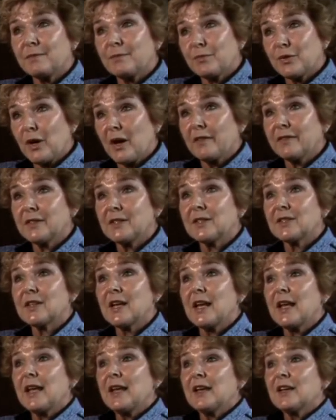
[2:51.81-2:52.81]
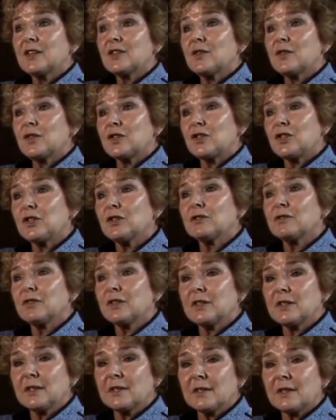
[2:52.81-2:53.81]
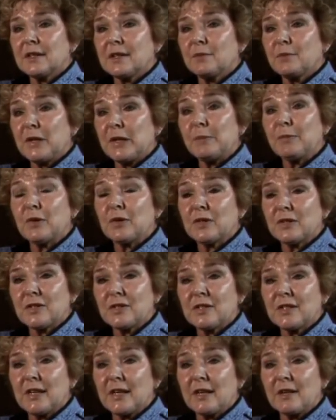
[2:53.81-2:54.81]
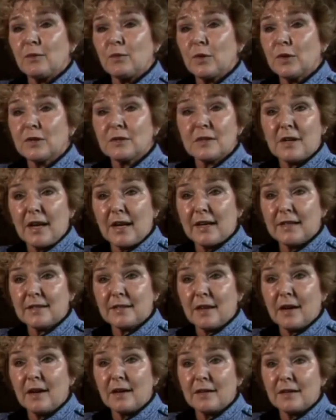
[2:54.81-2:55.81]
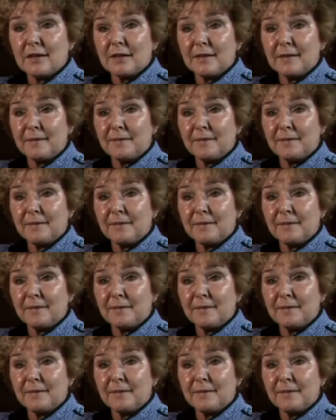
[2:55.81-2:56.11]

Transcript: province, so that children and people could see world class art.